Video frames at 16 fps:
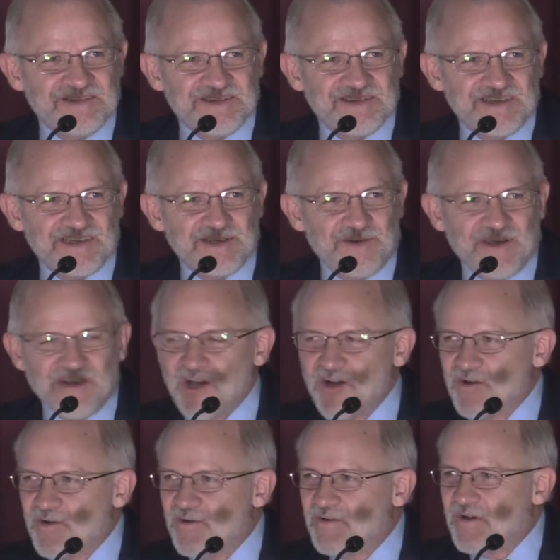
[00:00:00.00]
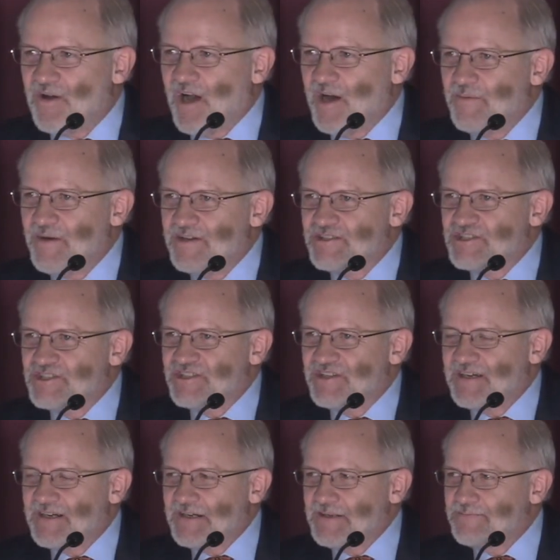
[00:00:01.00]
Think about how, how much
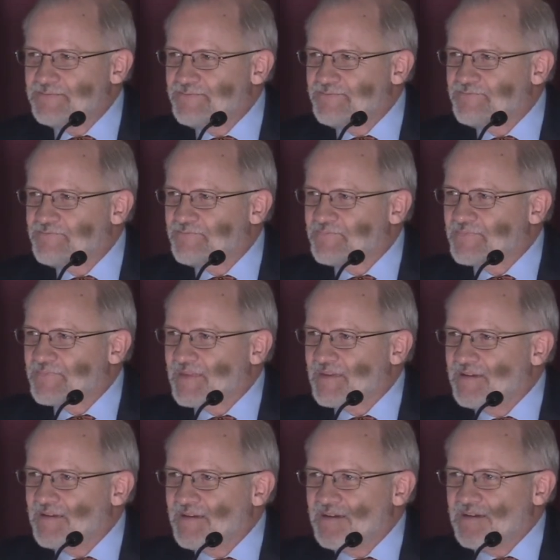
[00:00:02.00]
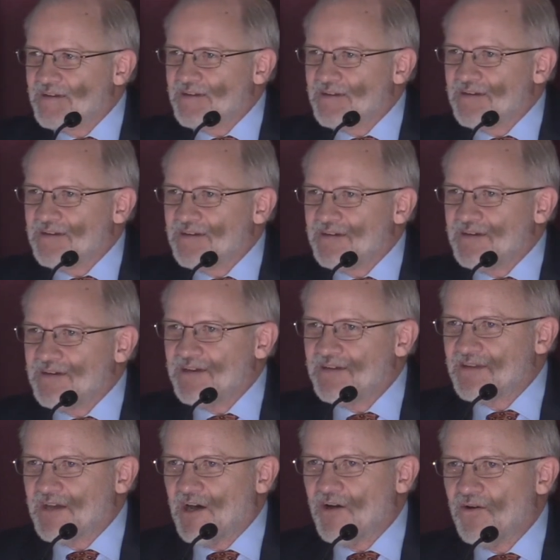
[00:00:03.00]
um,
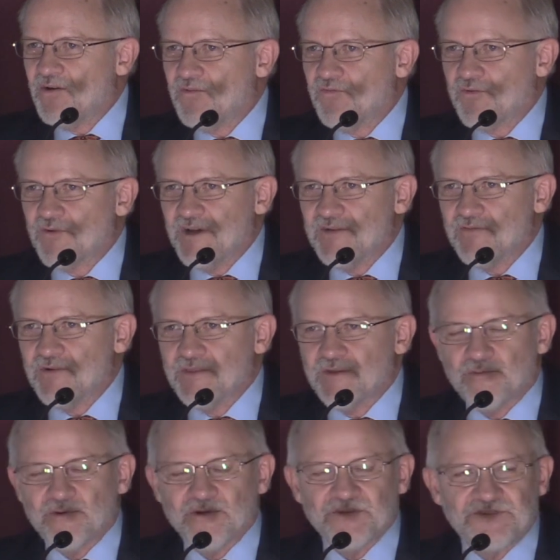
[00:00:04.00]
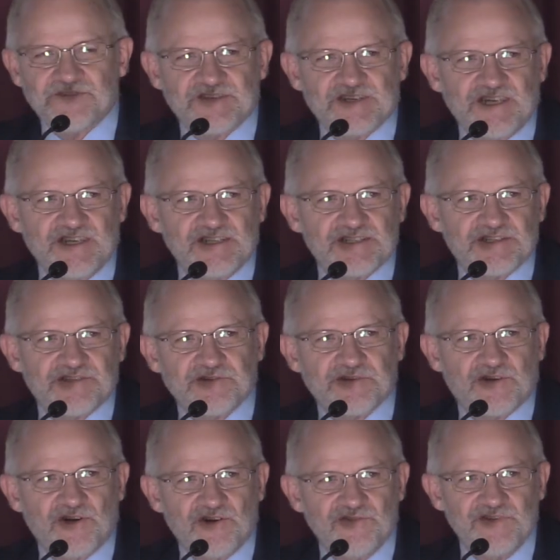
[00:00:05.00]
and how forever the world has changed through
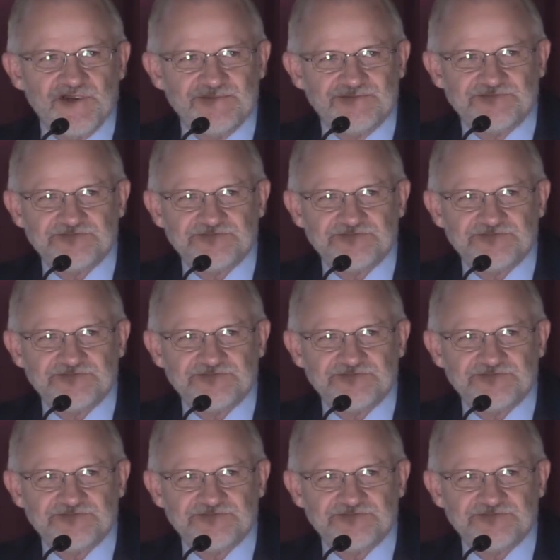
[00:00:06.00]
COVID.